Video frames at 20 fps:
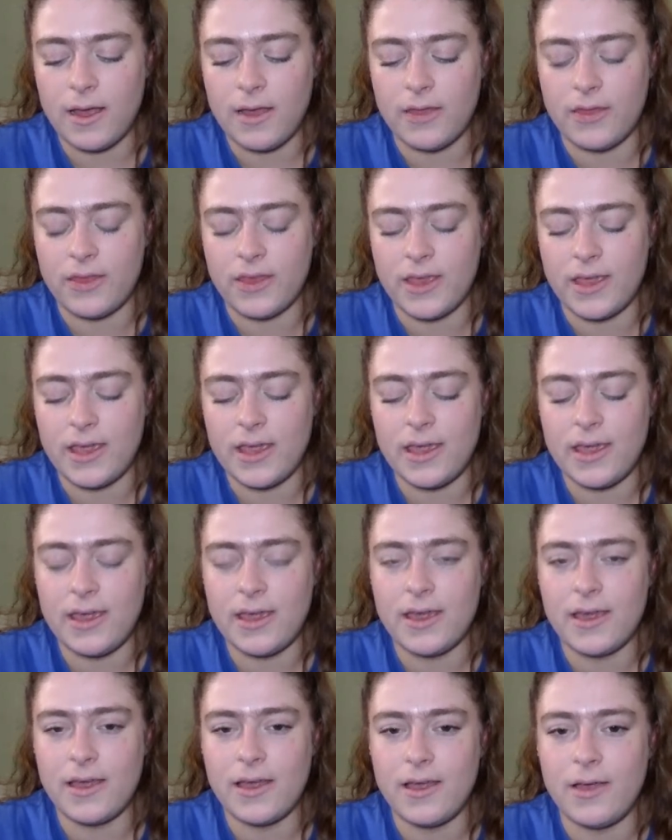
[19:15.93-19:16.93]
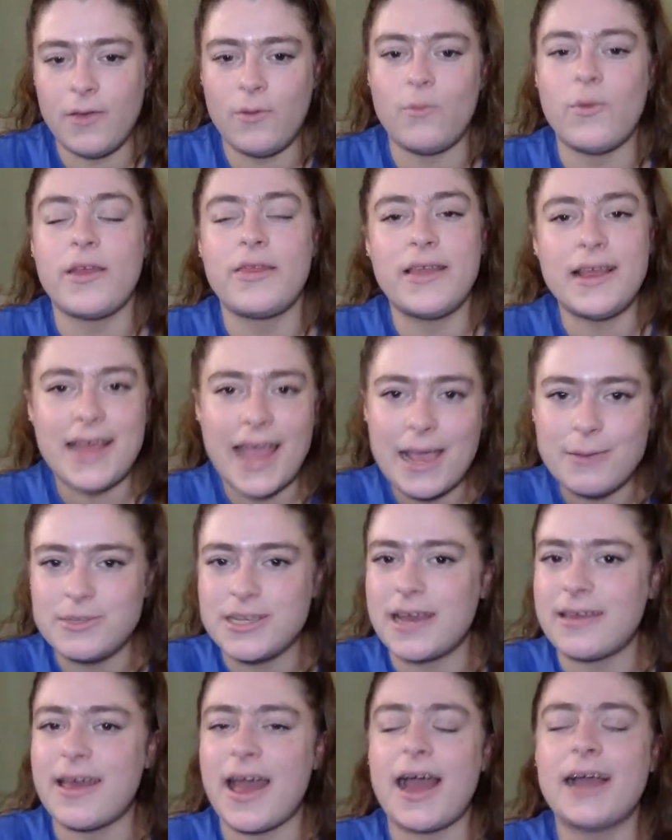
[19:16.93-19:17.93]
When they came
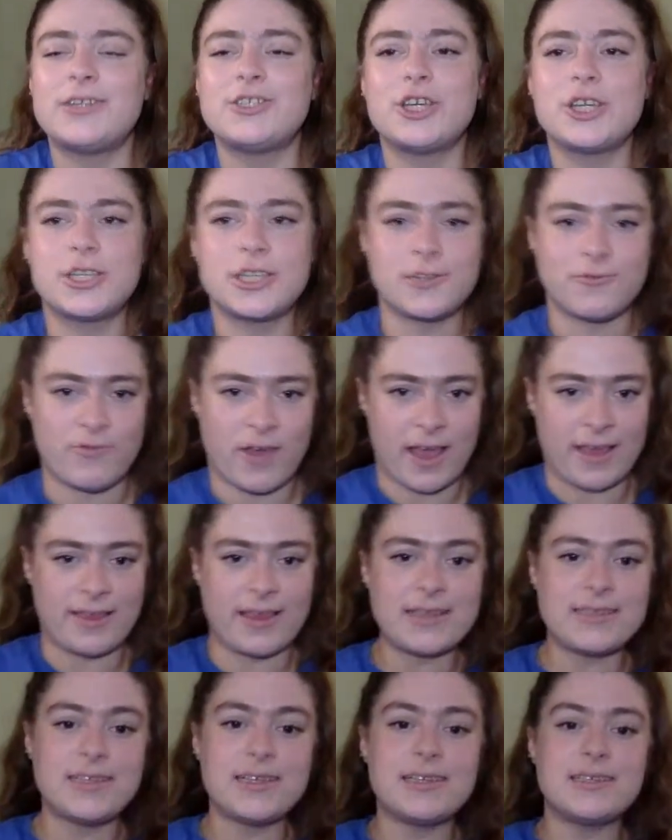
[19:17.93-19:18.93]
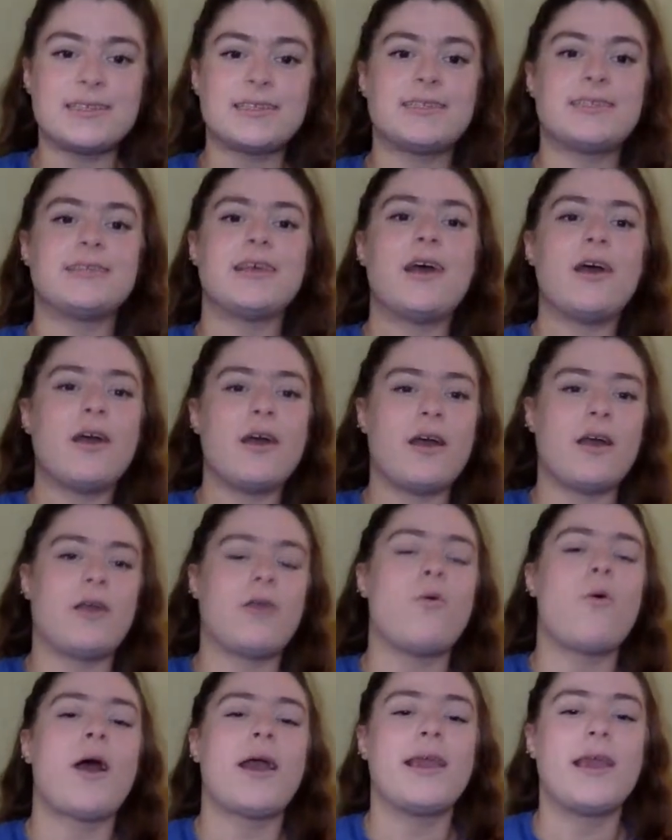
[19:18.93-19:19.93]
together, this is
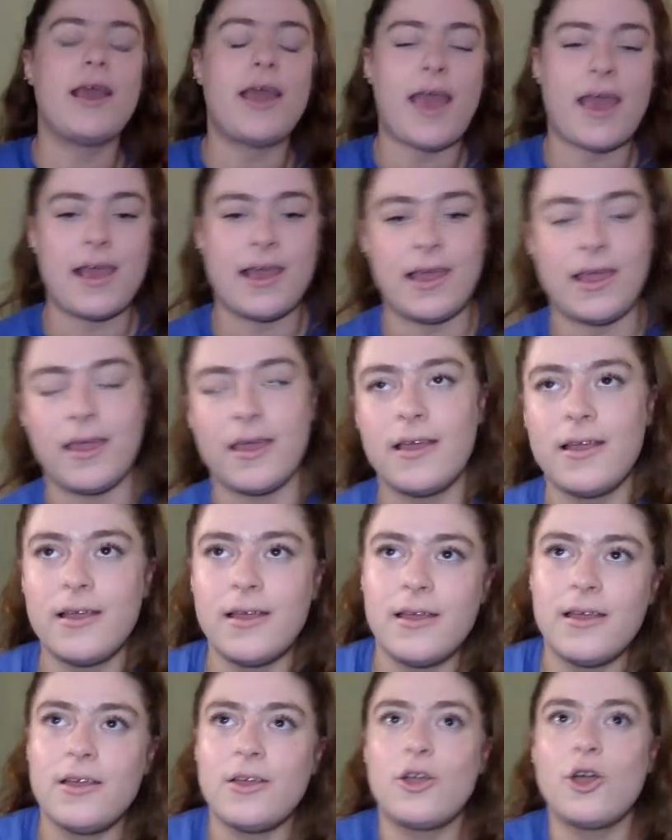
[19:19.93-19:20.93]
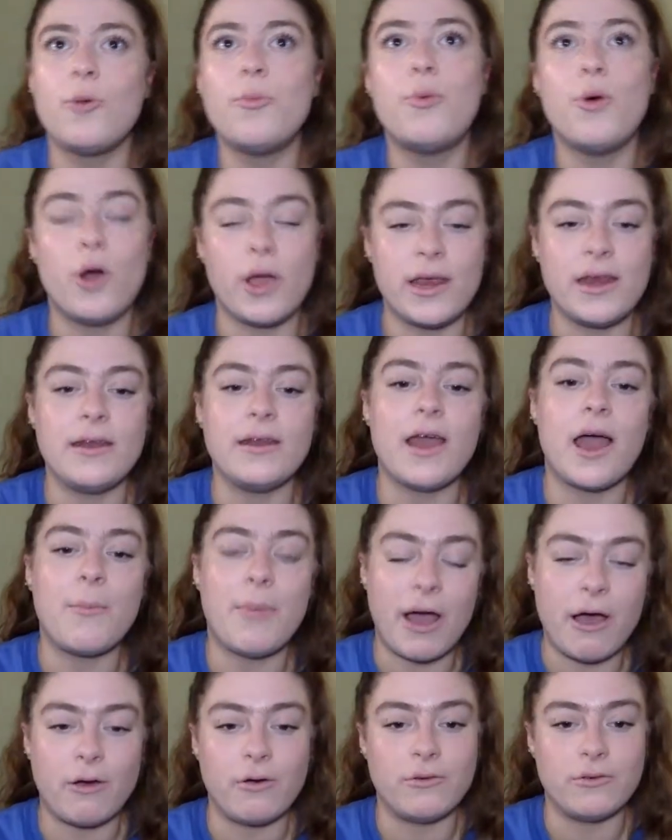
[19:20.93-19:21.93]
quite a good point
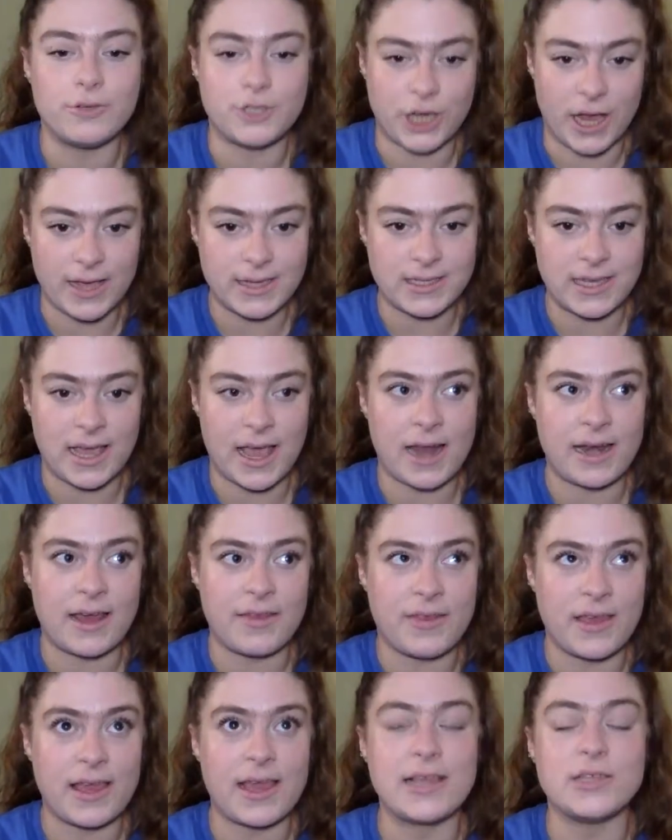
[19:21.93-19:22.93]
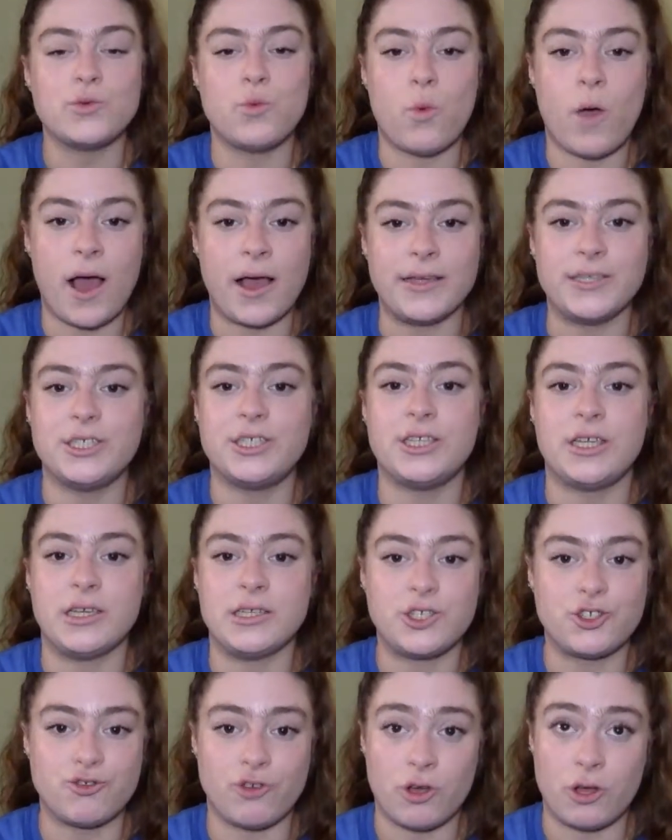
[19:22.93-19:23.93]
about Jesse, and I think it's why she
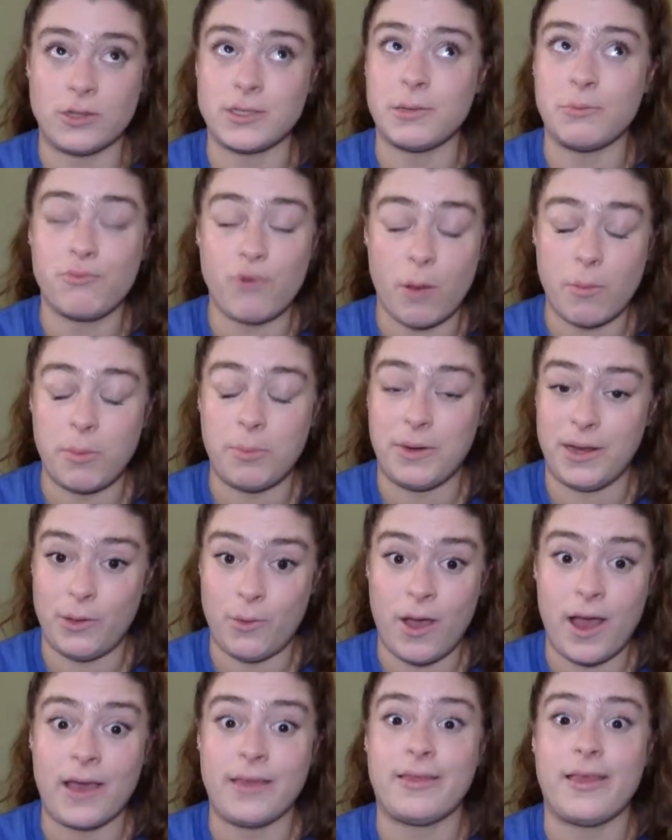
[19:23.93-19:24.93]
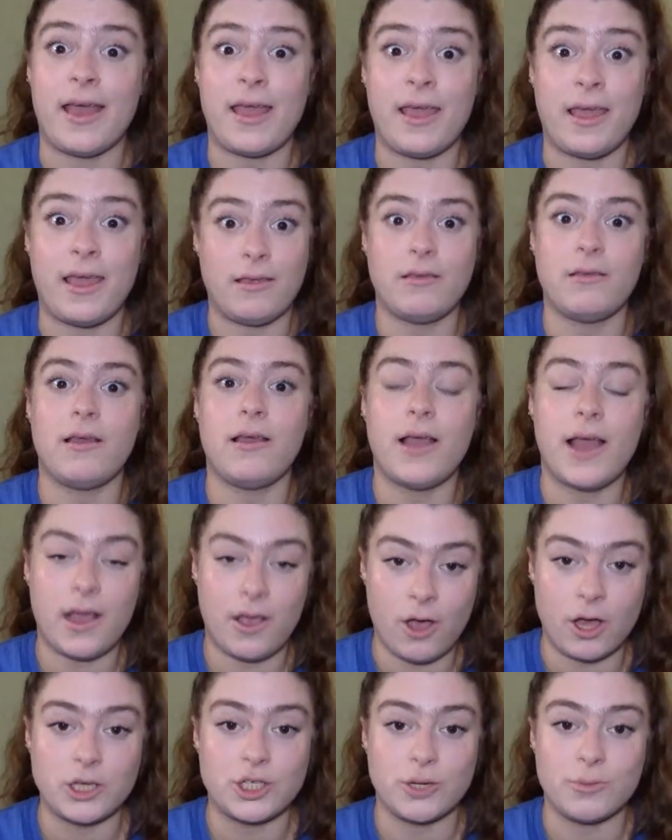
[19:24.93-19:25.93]
struggled and probably why they
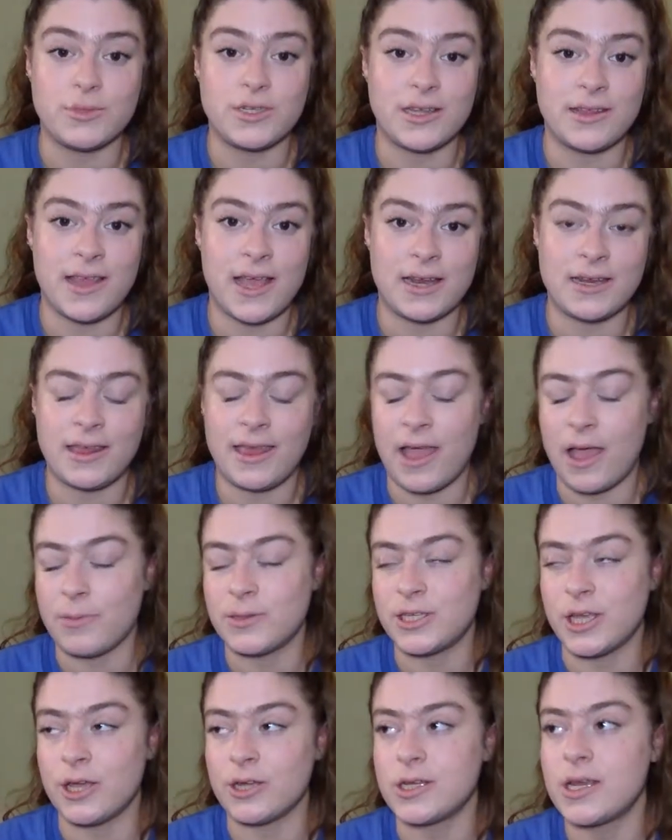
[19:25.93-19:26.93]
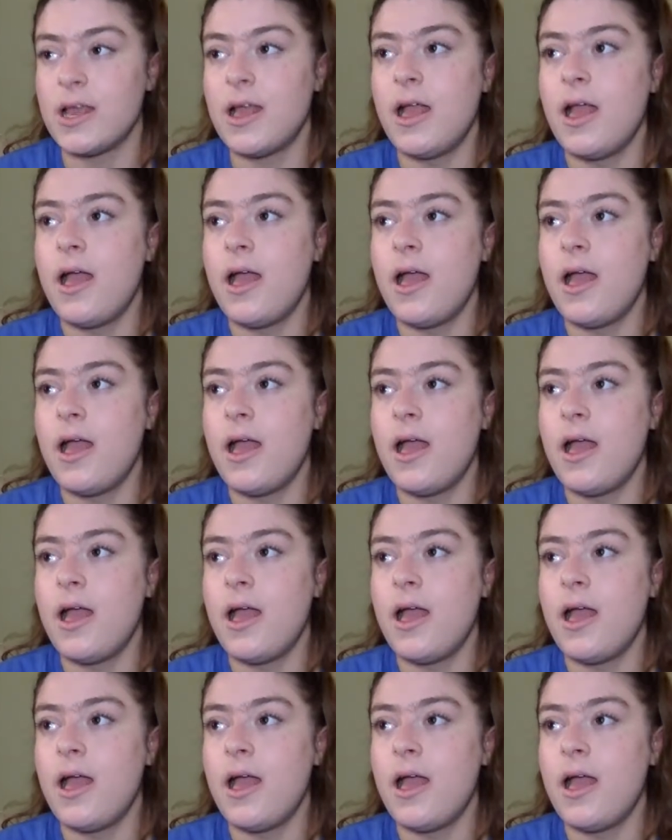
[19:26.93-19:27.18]
got dumped at the end of the episode.